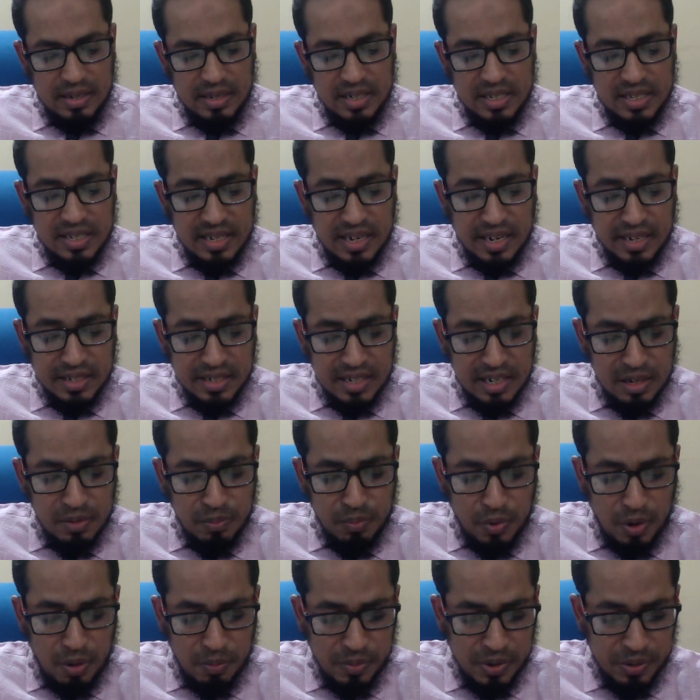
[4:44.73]
Structuring
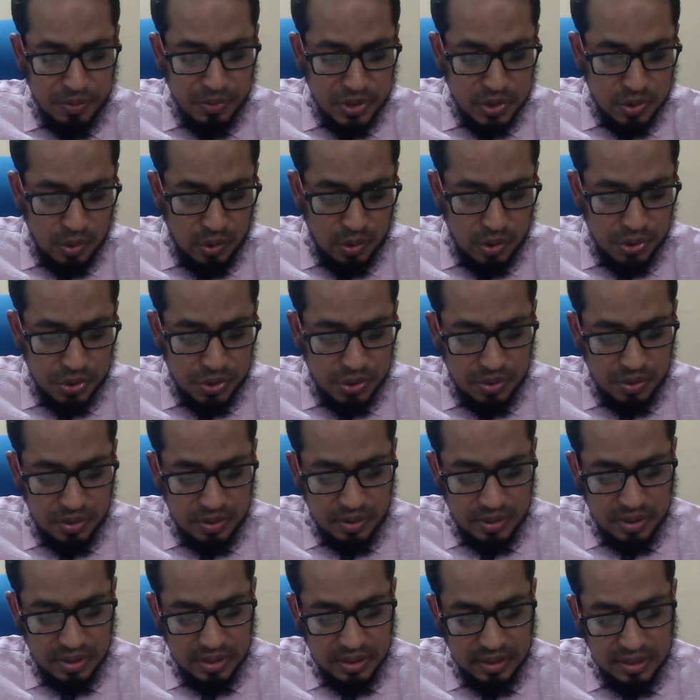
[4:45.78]
problem and
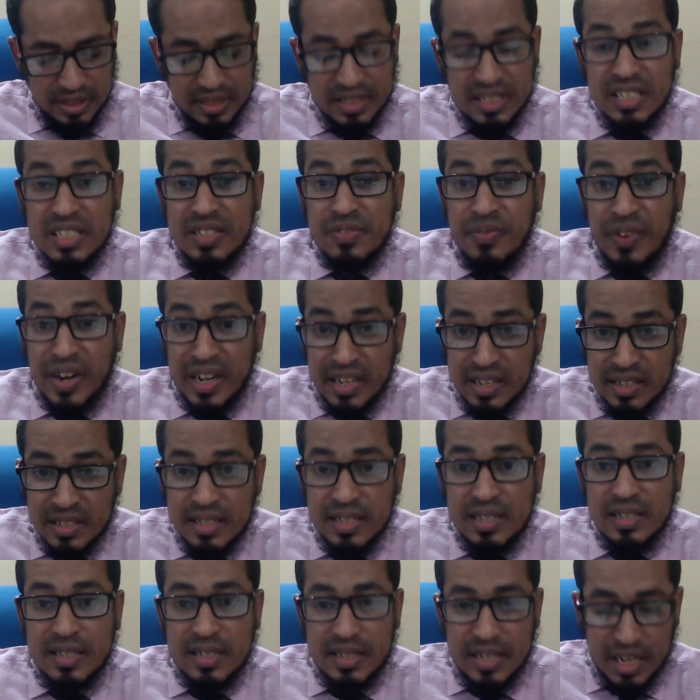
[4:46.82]
solution. This is
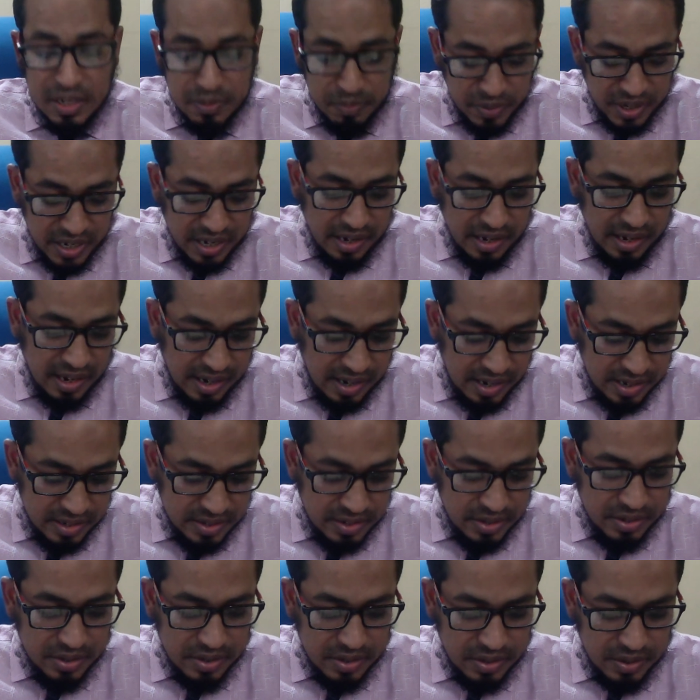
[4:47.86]
financial statement
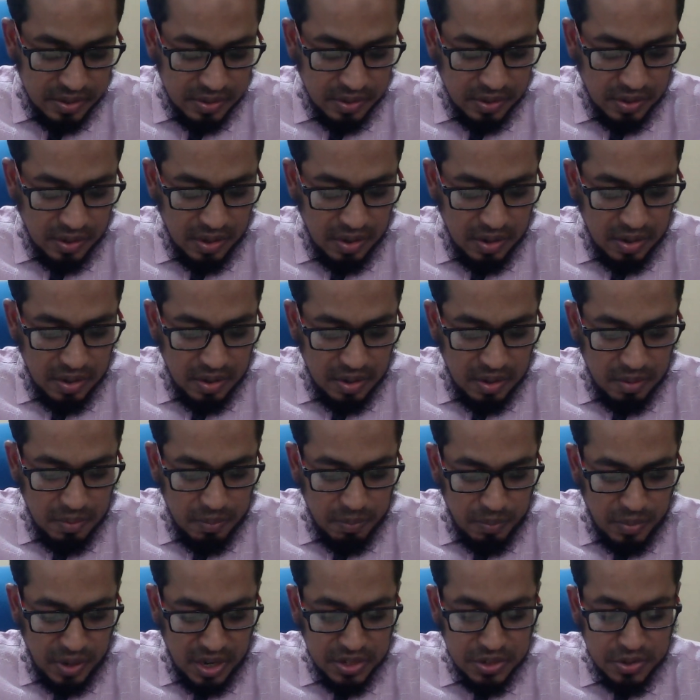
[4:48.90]
analysis.
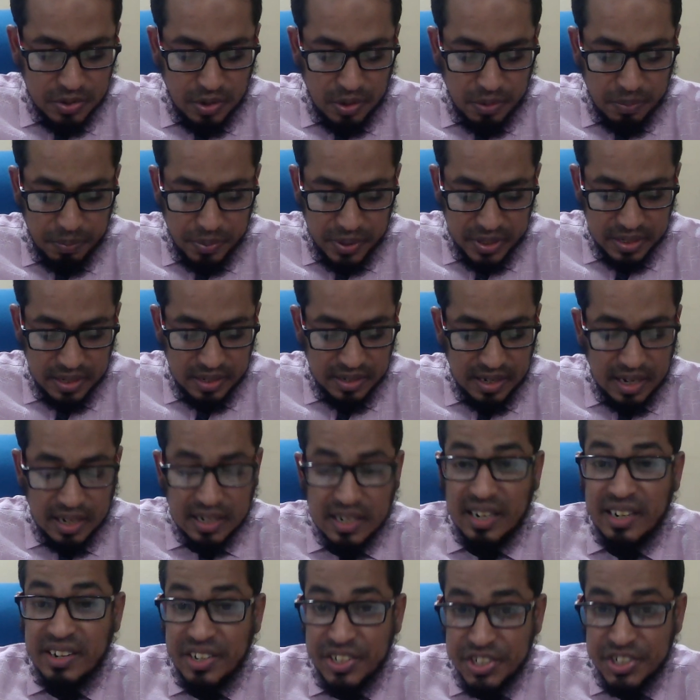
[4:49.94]
Past or present
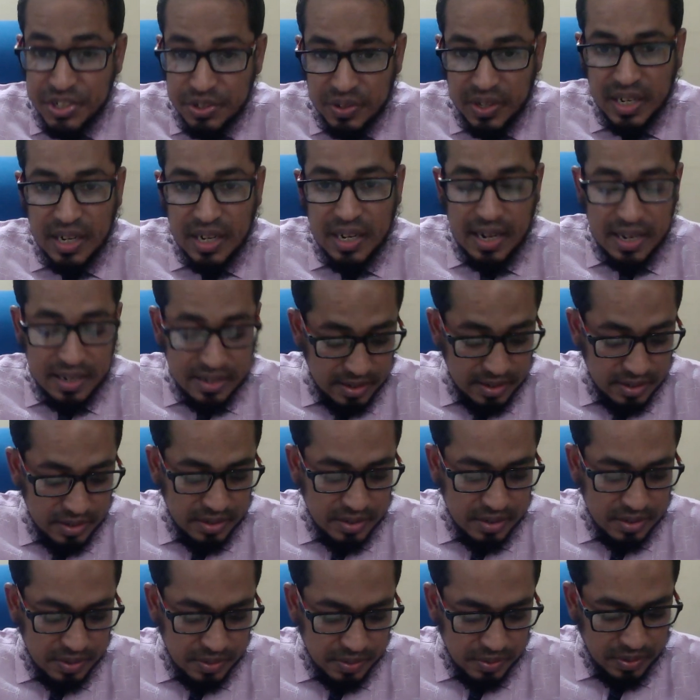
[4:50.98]
data ratio
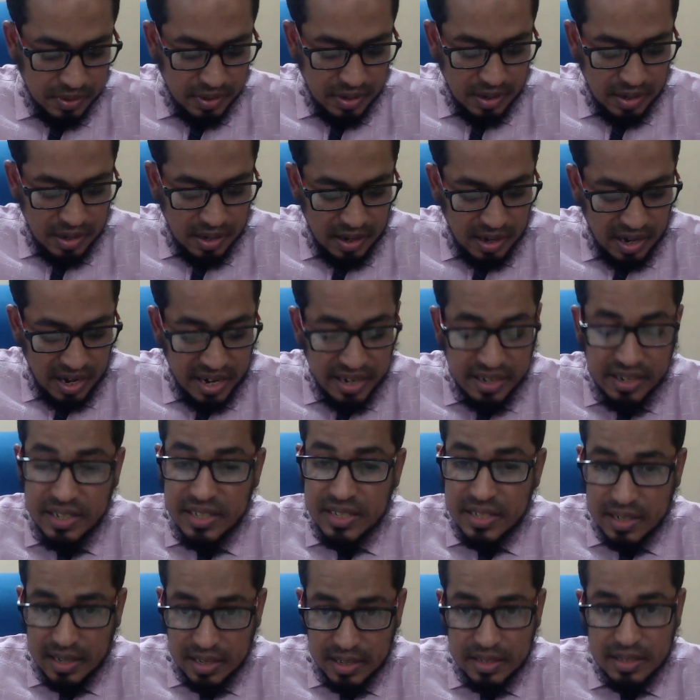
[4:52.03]
analysis. I'll
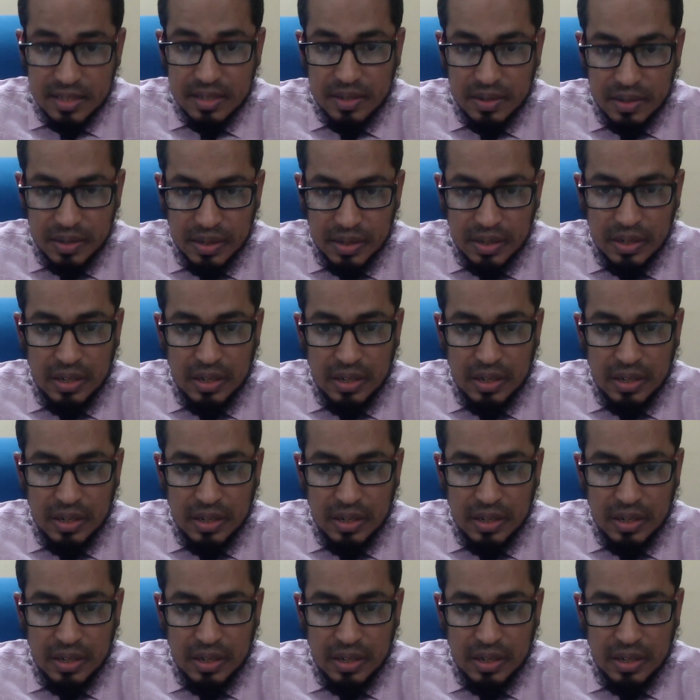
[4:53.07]
discuss